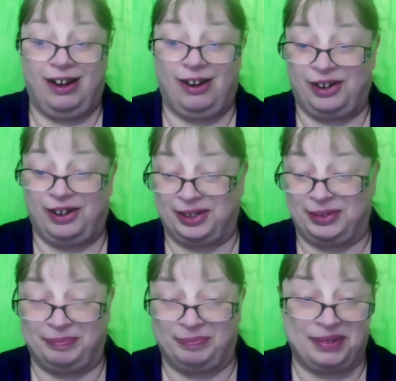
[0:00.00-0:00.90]

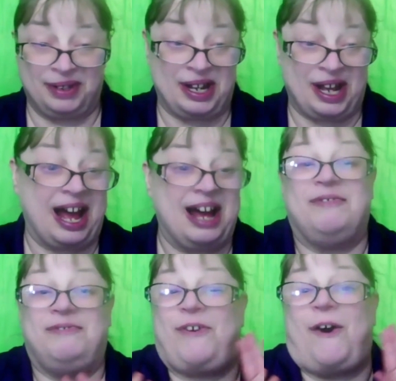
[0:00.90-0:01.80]
Um
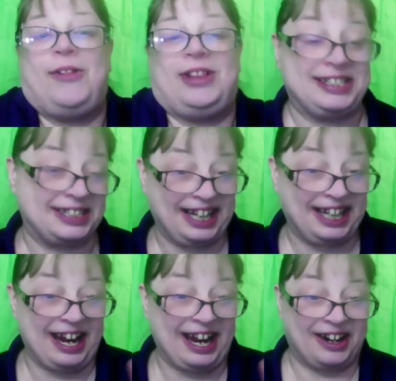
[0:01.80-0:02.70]
fall is in
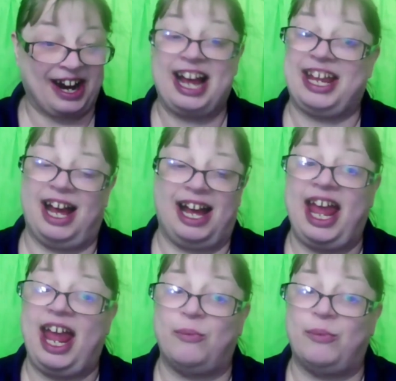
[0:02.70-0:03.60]
the air. I, I
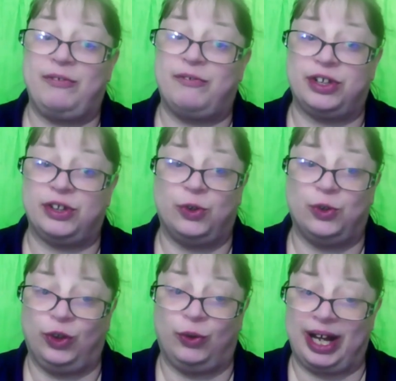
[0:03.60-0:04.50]
can't wait for the
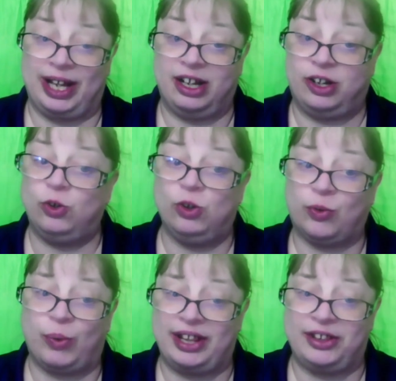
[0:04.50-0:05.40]
cool we-
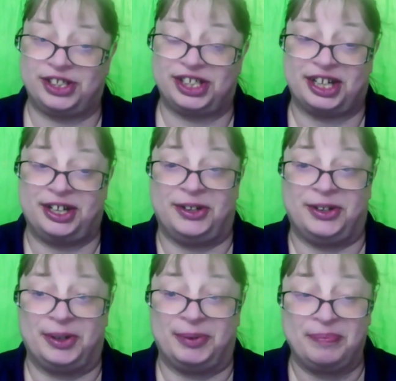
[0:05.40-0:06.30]
cooler weather to
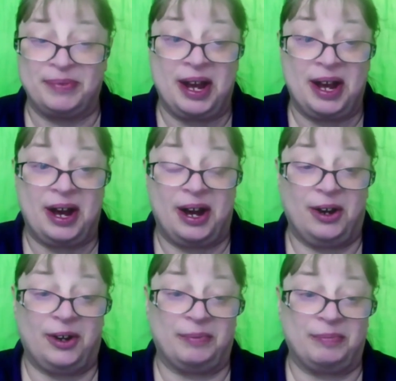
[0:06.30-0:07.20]
come.
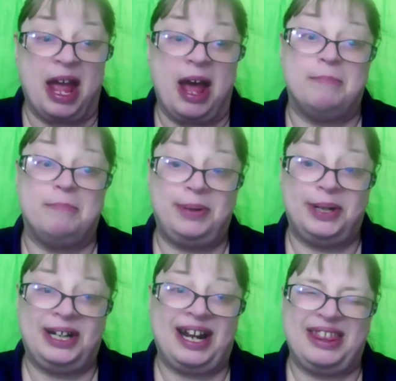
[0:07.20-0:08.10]
Um
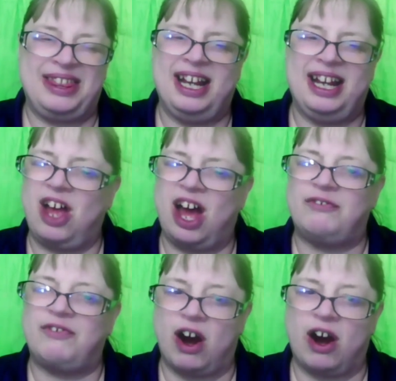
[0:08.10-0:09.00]
but I think a lot
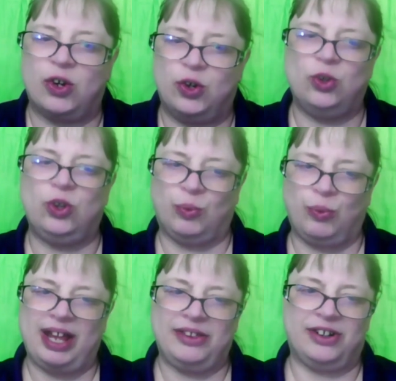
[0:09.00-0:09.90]
of our cooler
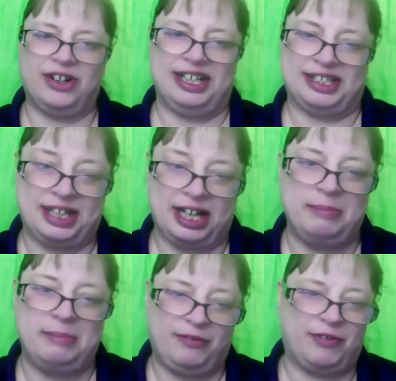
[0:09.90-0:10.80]
weather is
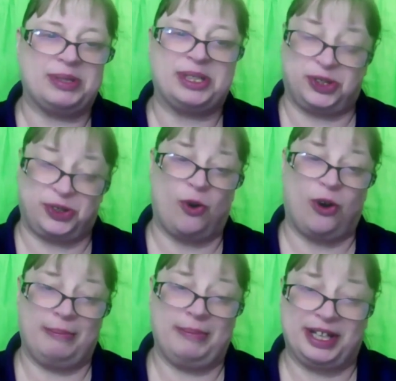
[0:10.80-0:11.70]
coming from a
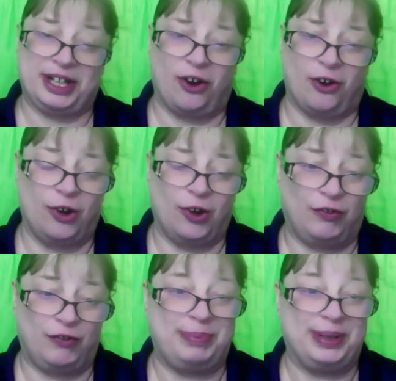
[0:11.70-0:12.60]
storm in the Gulf.
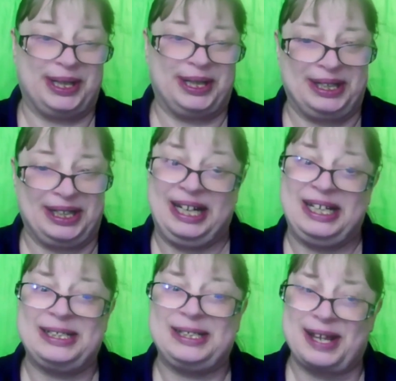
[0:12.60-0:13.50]
But it
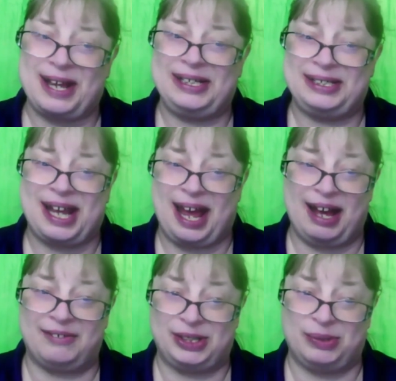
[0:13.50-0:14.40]
is nice to have